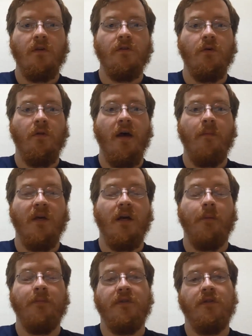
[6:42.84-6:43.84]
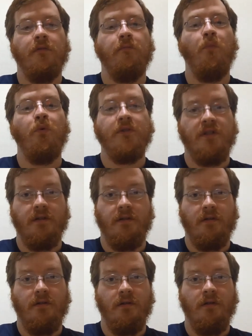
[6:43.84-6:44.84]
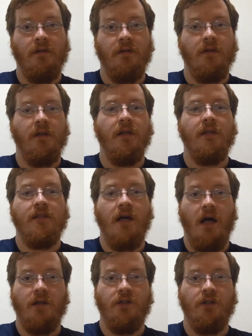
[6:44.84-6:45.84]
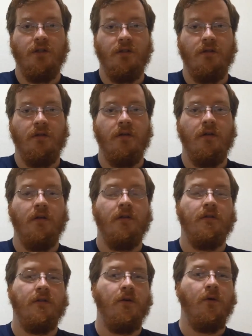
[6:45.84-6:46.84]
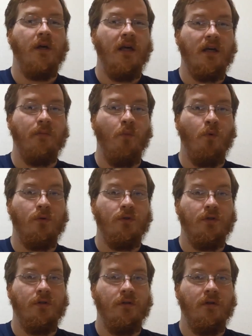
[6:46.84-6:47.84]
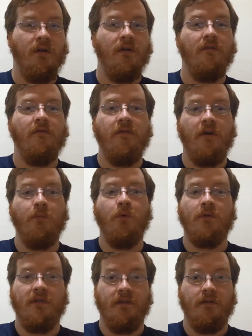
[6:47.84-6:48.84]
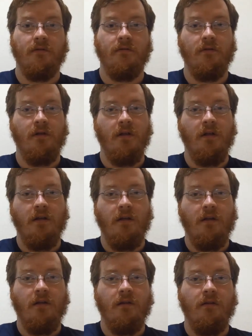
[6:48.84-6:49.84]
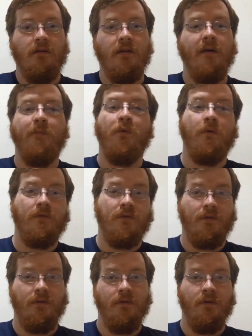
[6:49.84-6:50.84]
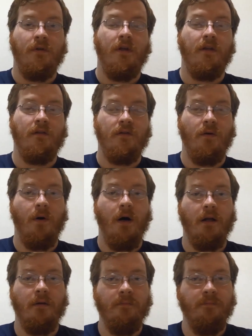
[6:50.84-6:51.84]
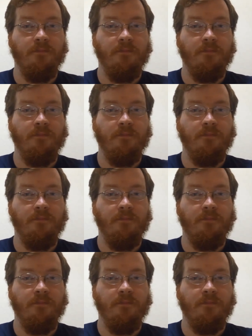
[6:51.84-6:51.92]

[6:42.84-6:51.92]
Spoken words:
So that becomes moeten in Dutch. So ik moet, we moeten, je moet, and so on.